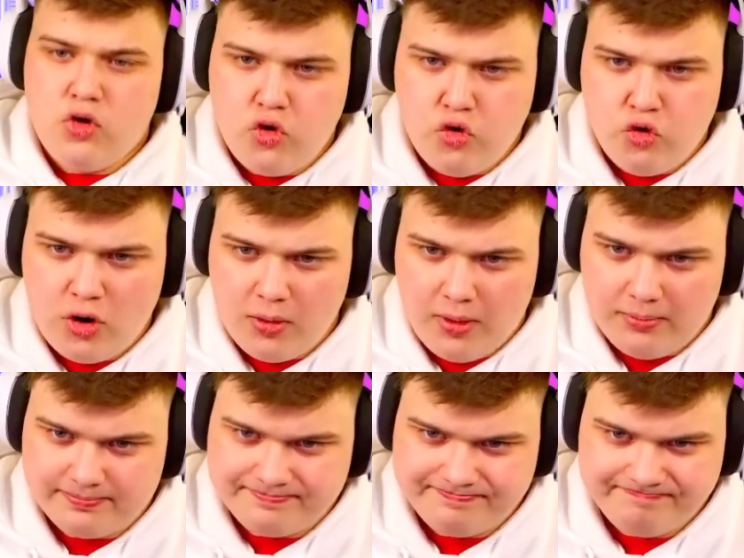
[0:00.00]
Come on,
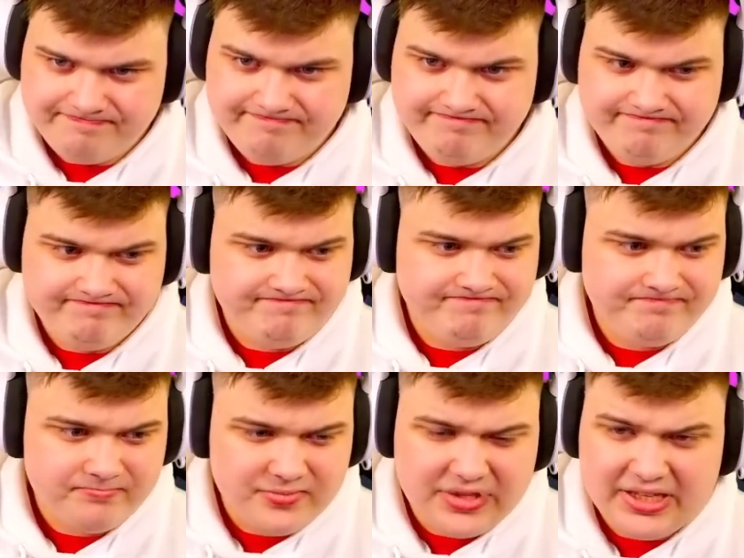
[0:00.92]

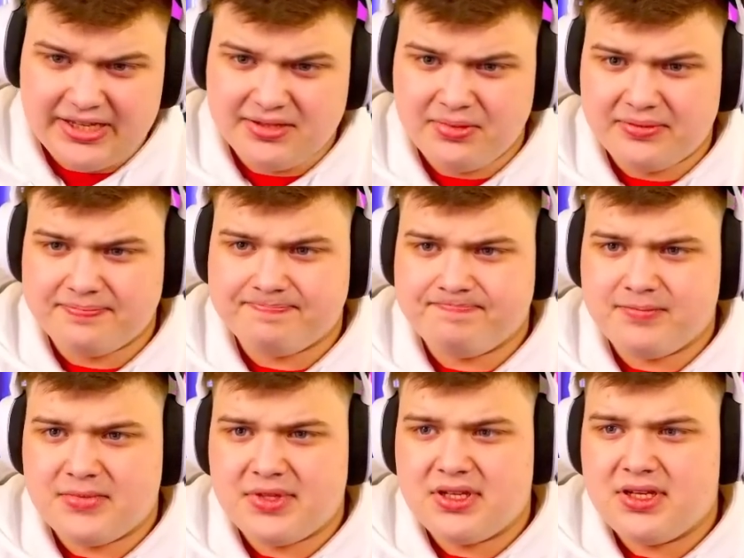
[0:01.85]
please, man.
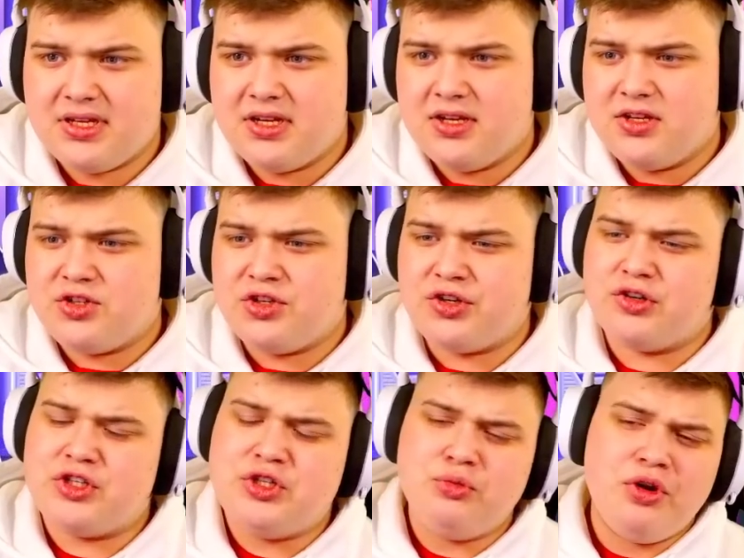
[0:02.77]
Sugar Rush,
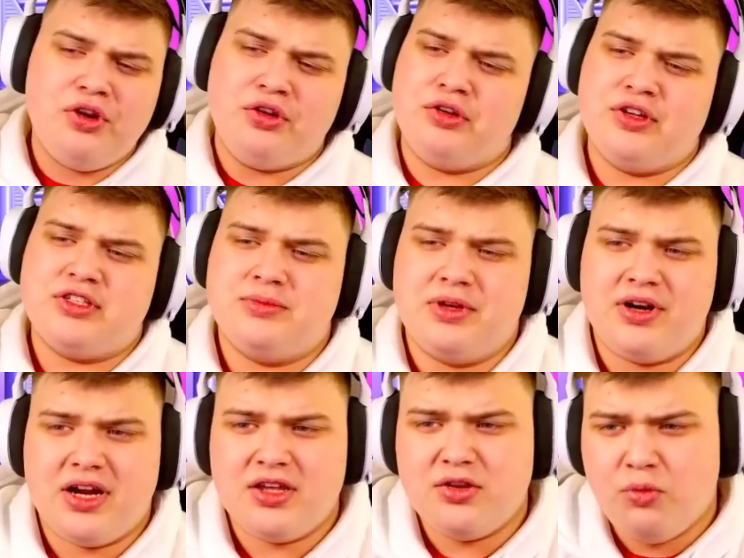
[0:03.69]
you wouldn't do this to me,
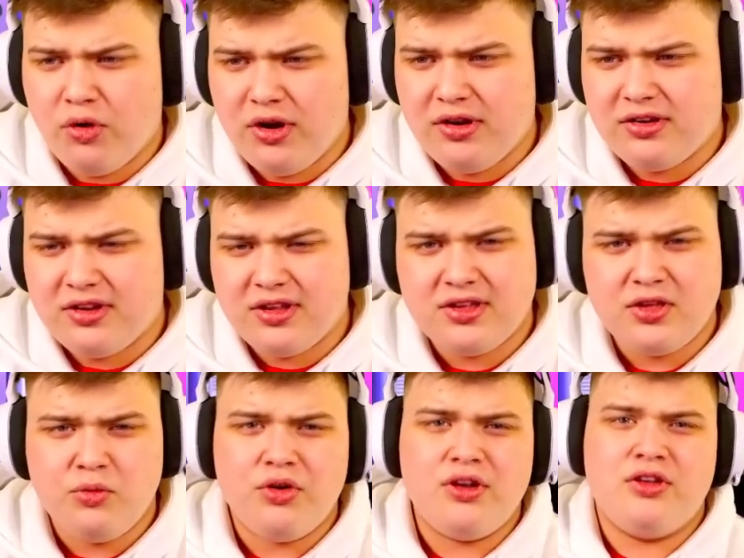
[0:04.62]
right? You
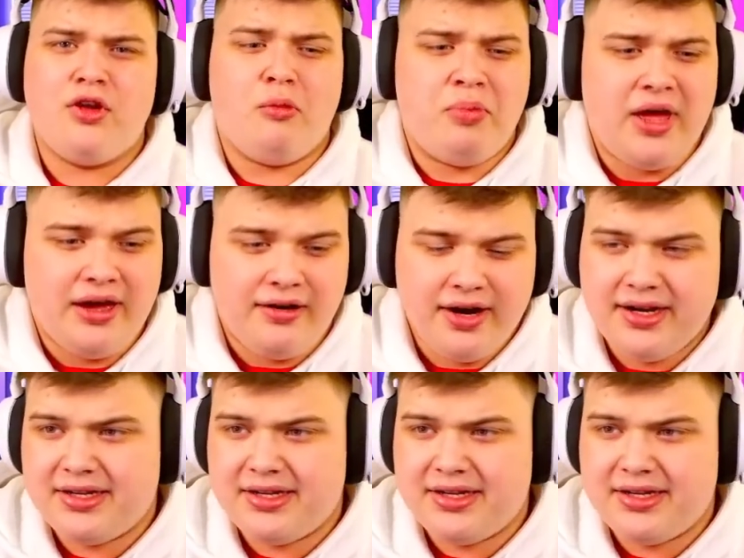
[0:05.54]
wouldn't not pay, right?